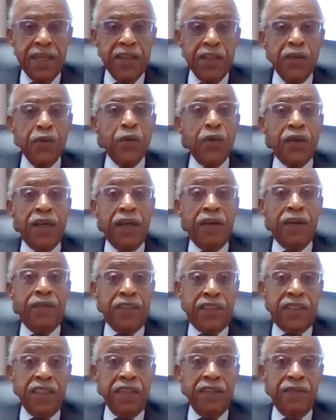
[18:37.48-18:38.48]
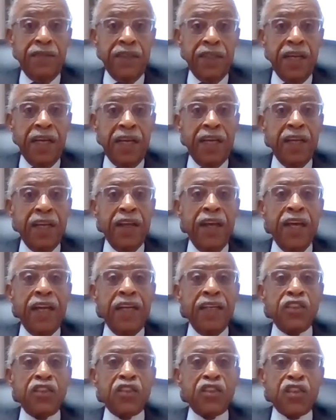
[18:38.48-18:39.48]
you will never achieve it.
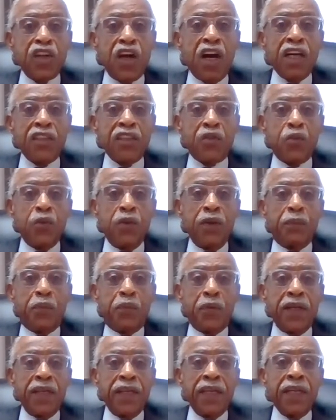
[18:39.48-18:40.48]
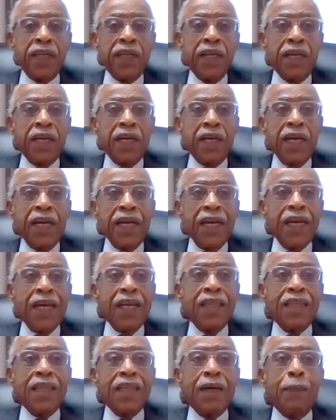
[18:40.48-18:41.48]
And it starts with putting
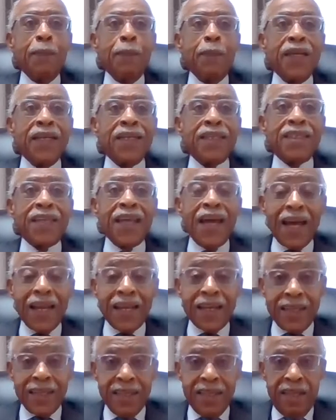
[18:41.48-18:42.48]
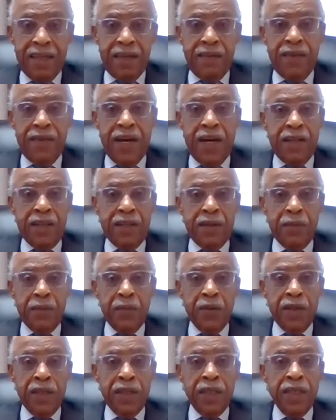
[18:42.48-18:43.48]
in the mentality of our
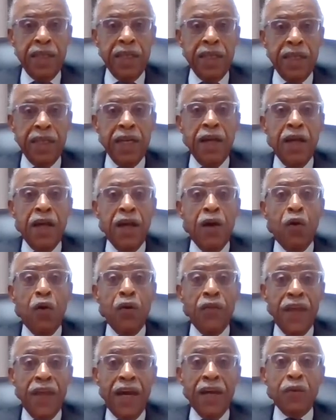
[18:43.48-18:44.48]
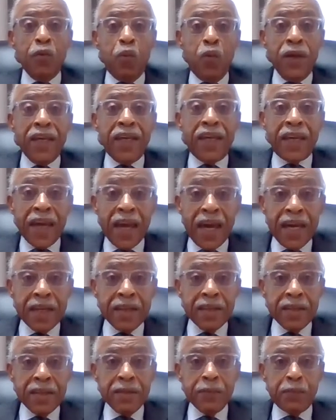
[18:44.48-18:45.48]
community that we
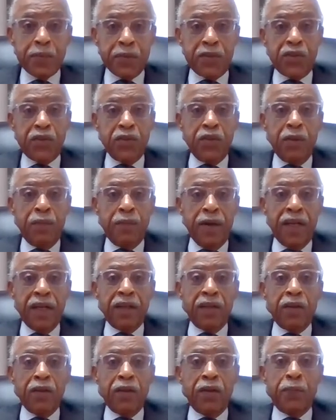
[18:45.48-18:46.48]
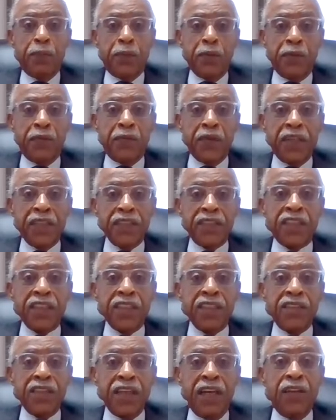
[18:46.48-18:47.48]
can pursue the medical
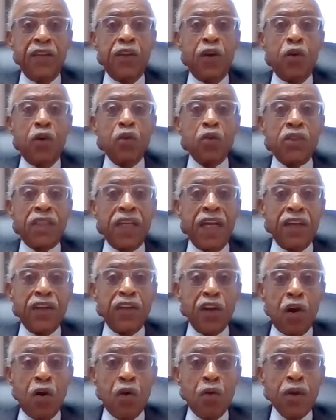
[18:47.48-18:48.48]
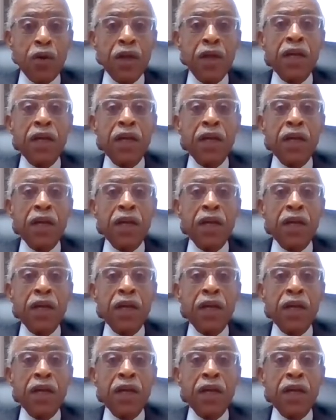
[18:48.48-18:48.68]
profession, and those that don't,